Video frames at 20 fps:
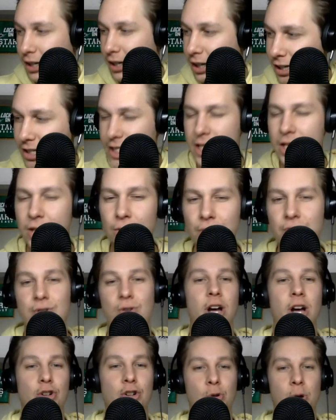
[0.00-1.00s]
Nils
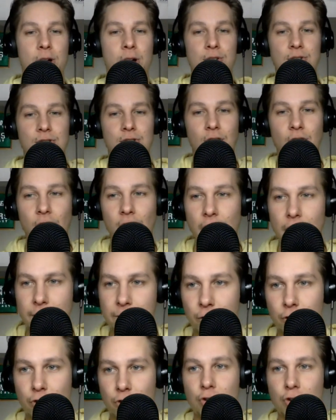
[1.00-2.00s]
Lundkvist
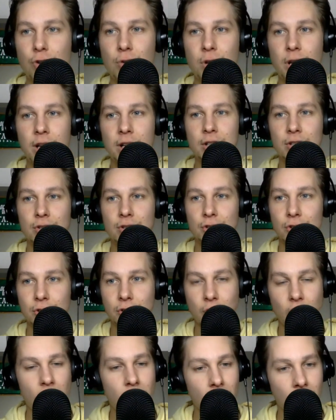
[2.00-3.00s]
for shooting
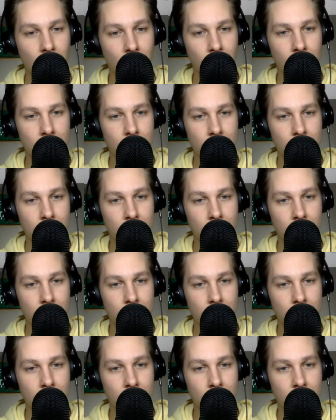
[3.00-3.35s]
star.